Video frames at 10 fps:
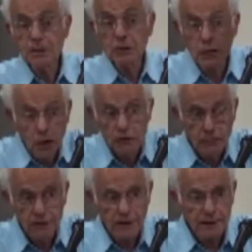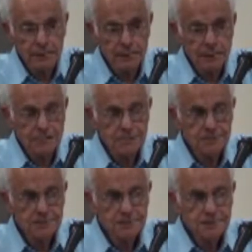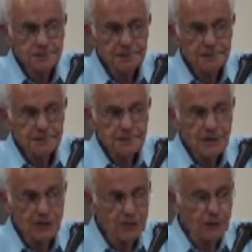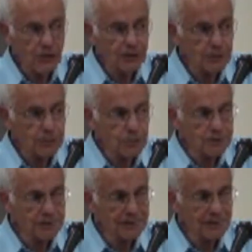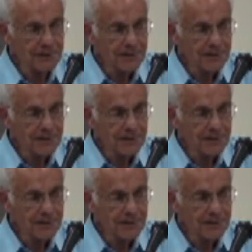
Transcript: because of the Akedah. This is very important.